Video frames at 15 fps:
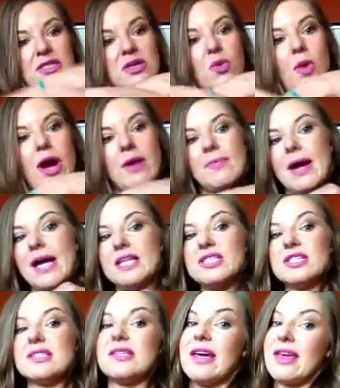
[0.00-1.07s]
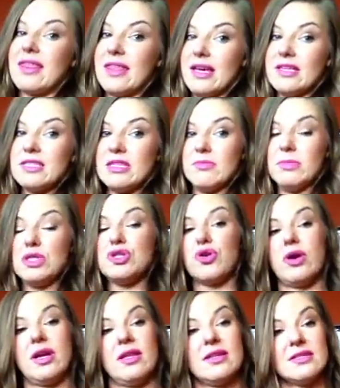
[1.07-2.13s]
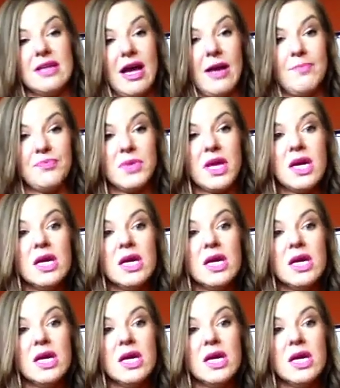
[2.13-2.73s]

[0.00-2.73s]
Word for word: to wear mine just like this the majority of the time.